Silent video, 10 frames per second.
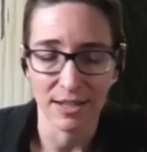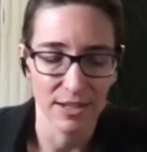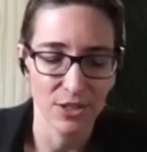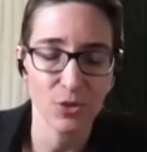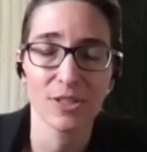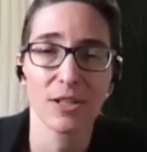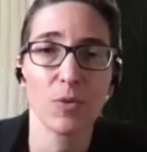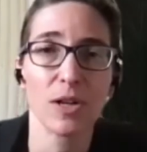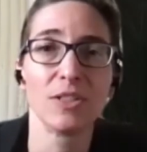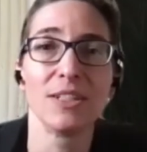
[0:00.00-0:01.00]
you still
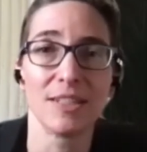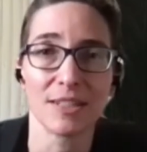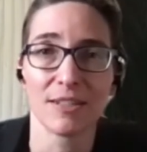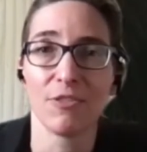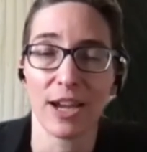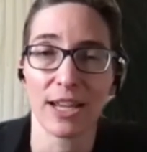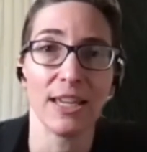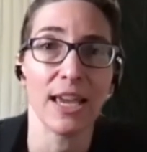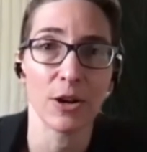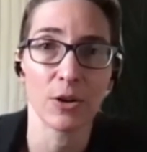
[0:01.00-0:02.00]
want to disinfect
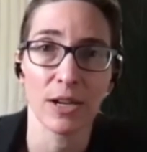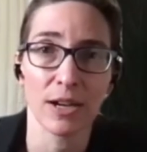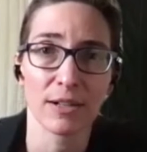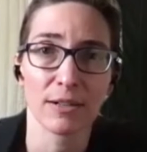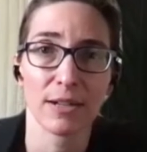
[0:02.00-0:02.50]
the area. Mm-hmm.